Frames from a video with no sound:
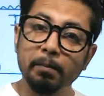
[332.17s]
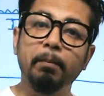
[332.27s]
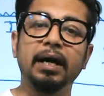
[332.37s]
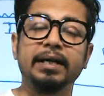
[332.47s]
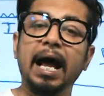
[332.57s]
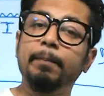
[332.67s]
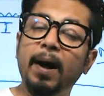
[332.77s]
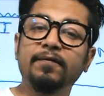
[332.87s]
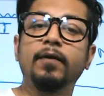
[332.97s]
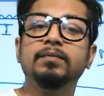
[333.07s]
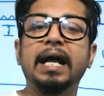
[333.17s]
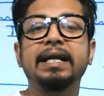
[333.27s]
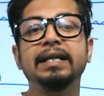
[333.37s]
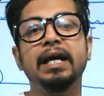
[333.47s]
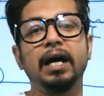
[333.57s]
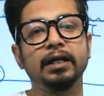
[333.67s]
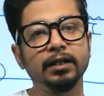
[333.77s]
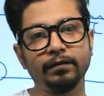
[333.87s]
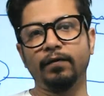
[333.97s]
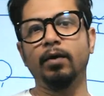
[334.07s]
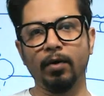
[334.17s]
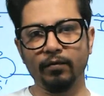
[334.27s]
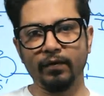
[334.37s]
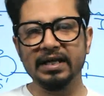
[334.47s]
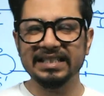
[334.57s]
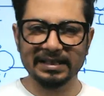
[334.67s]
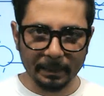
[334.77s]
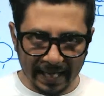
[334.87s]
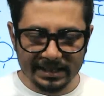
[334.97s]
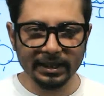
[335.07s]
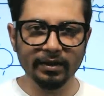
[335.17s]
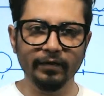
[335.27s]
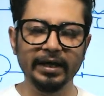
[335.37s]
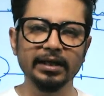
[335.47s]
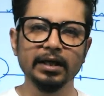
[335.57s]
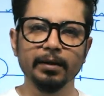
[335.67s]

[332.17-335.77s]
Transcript: But apart from that, any other form of splicing event,